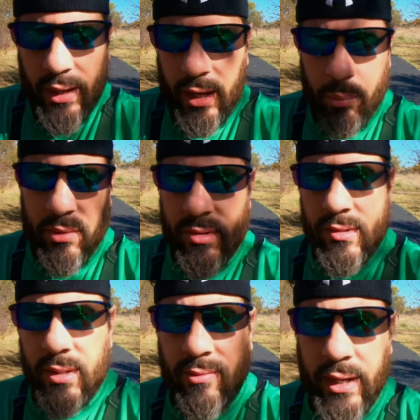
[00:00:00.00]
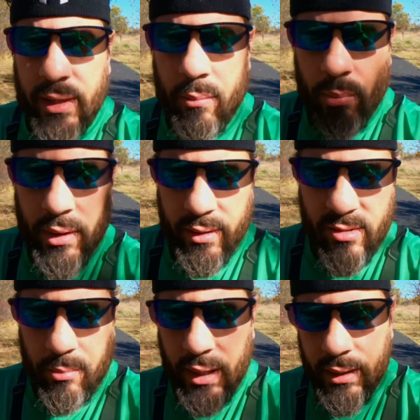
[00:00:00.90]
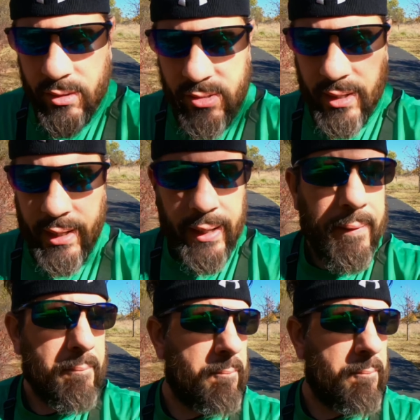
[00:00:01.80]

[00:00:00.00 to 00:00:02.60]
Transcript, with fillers: campus and see if I can put in some mileage today.